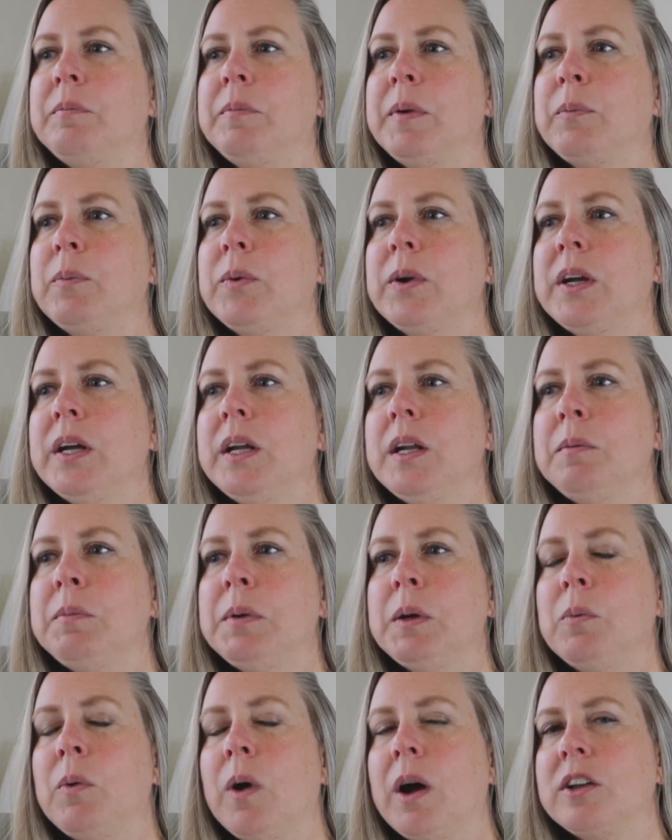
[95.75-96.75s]
But we're going to
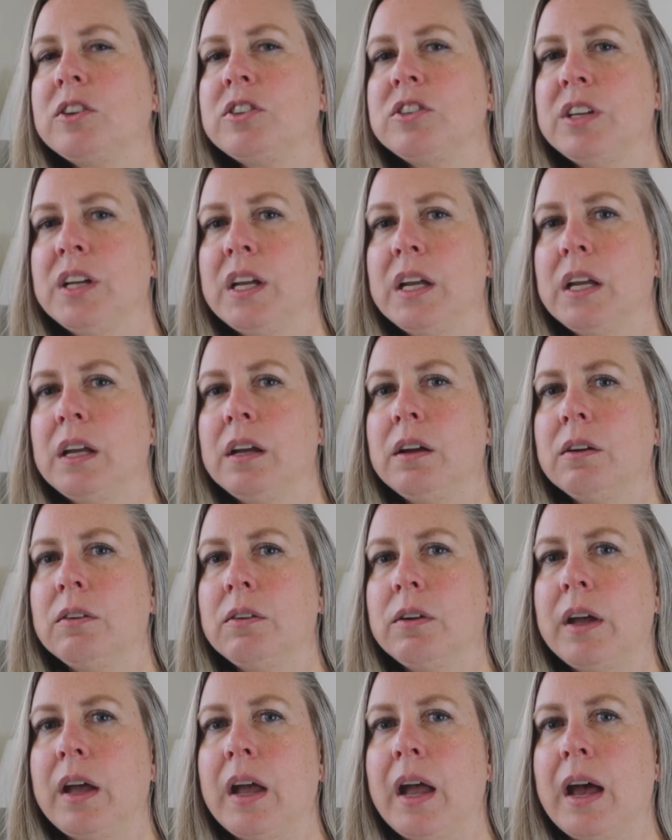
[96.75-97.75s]
be watching,
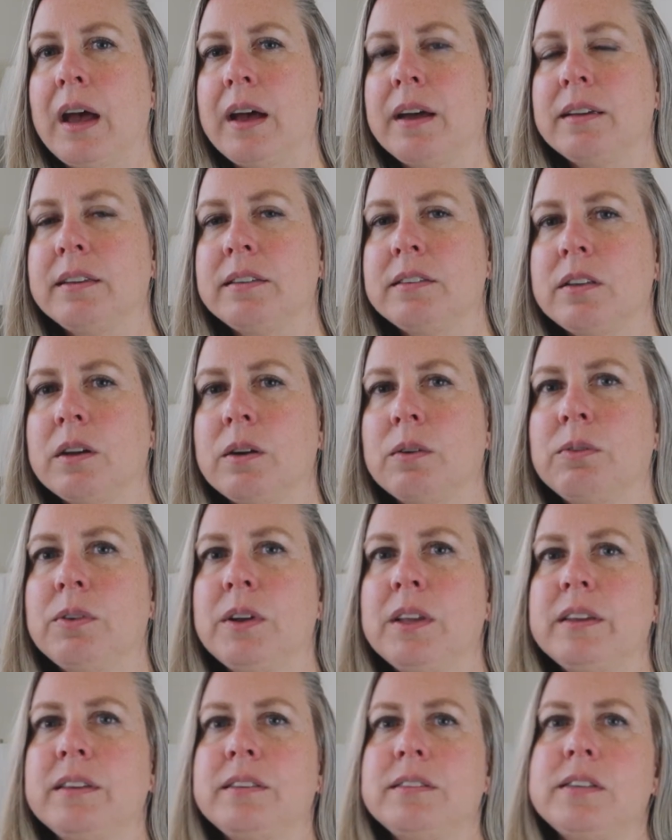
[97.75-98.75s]
as a
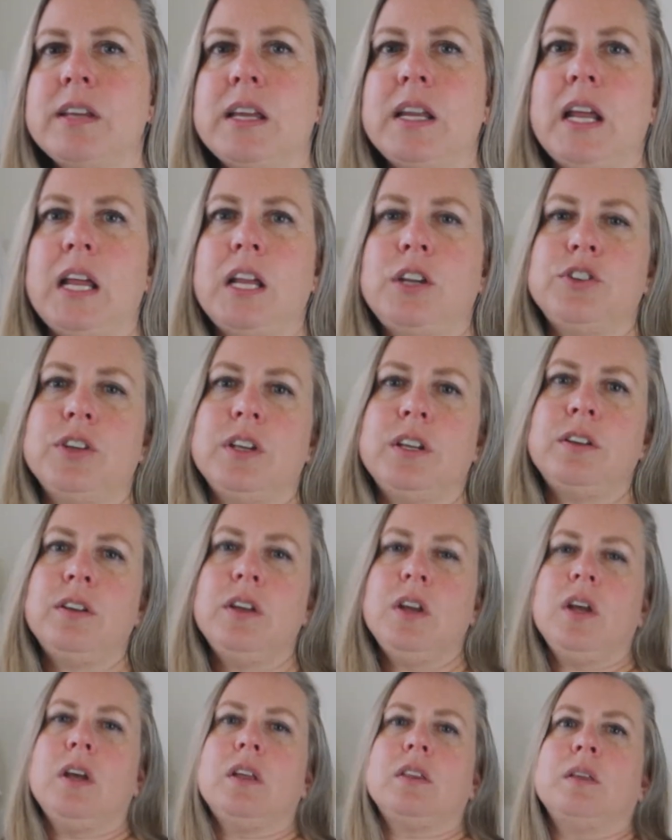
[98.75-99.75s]
real estate agent,
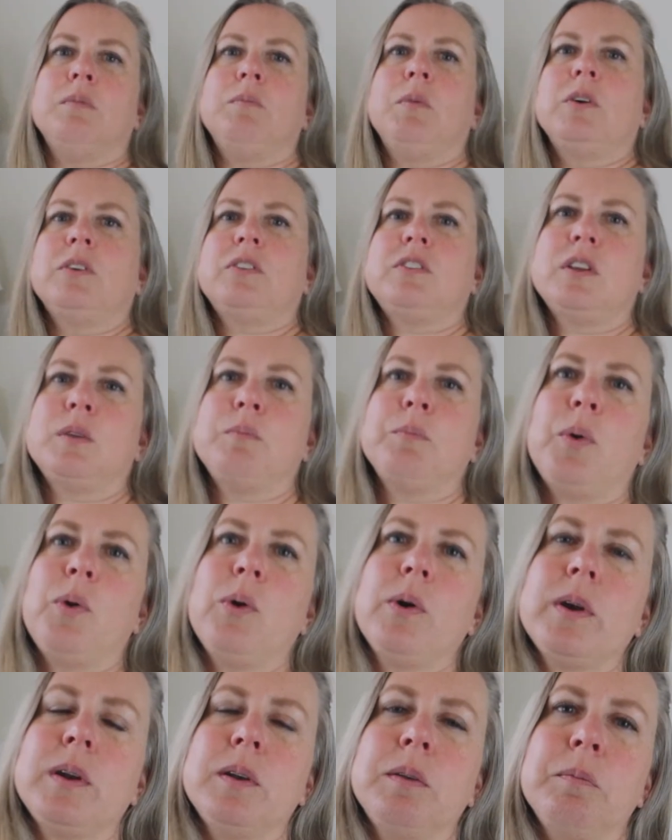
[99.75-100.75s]
the most
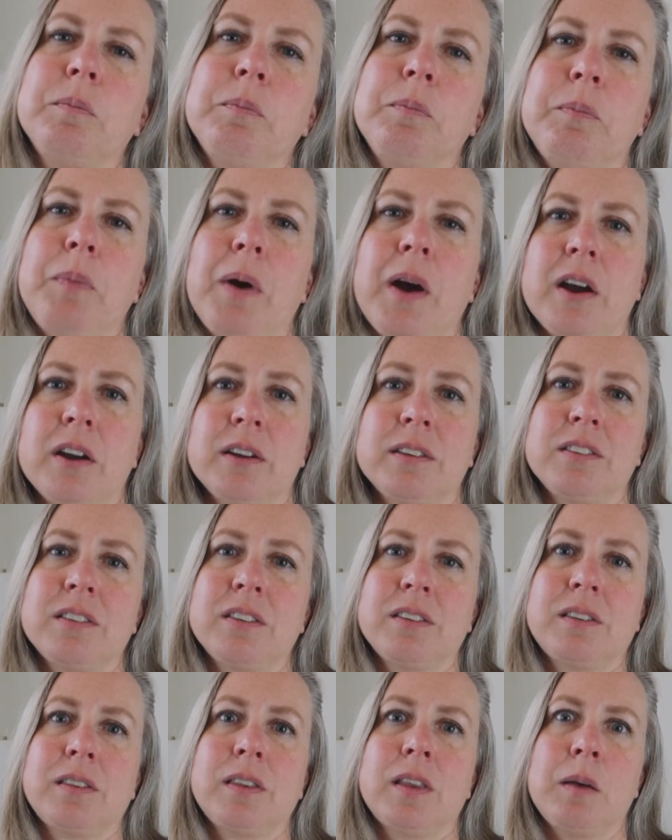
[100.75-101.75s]
important
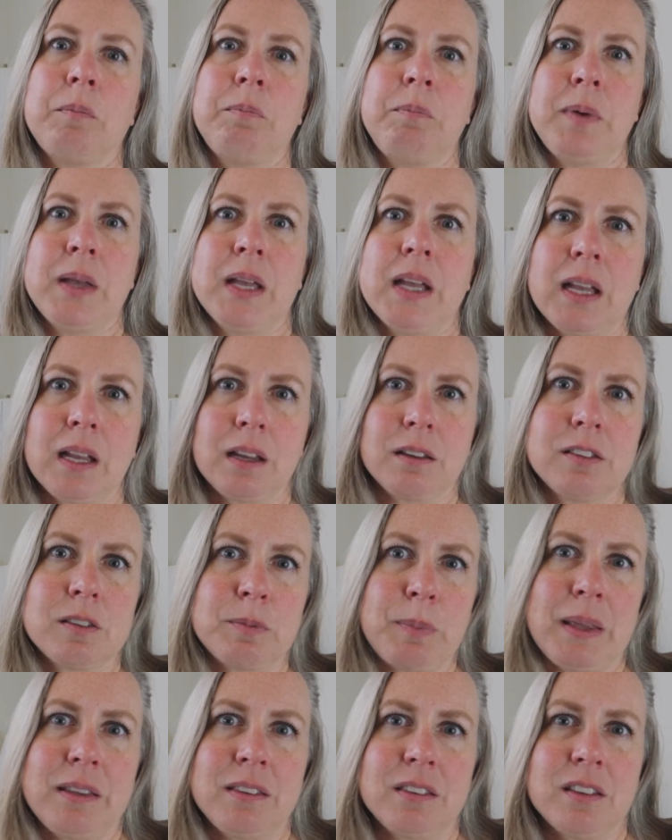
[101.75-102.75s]
parts, the big
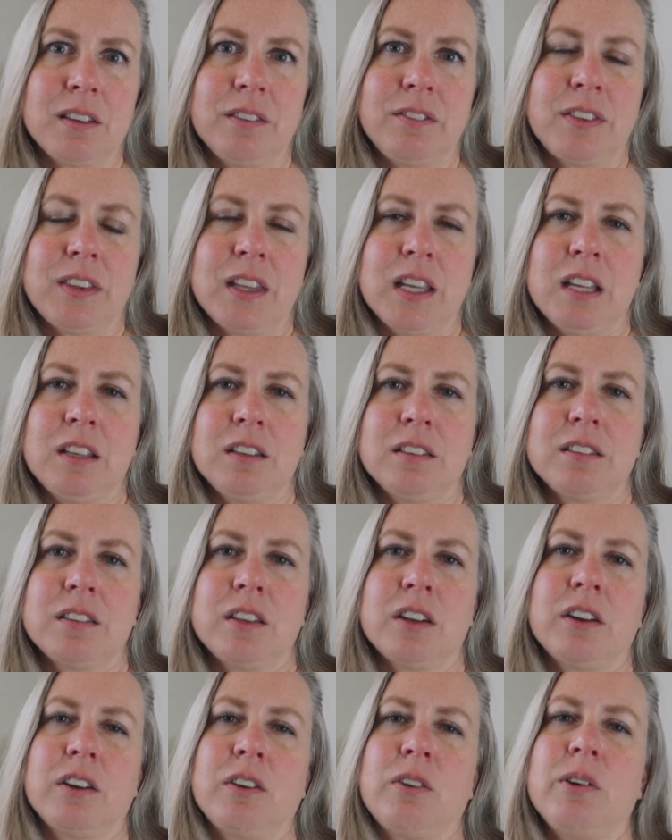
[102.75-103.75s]
expensive things
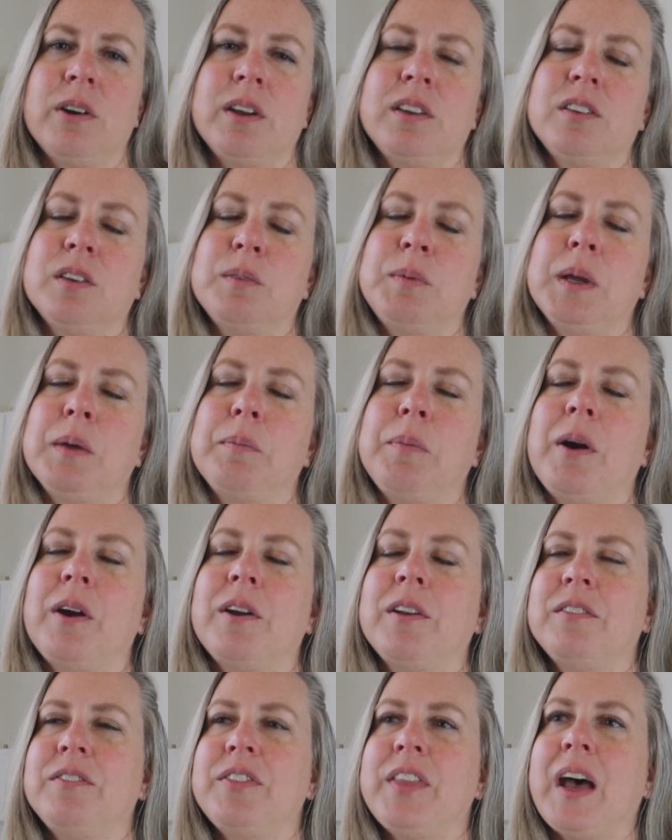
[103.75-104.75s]
that are going to be a
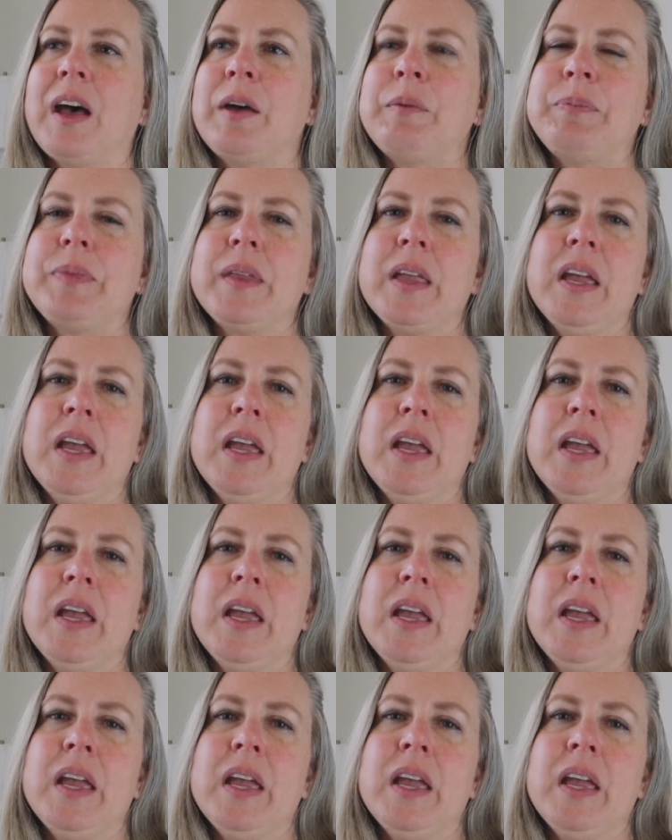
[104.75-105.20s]
part of that.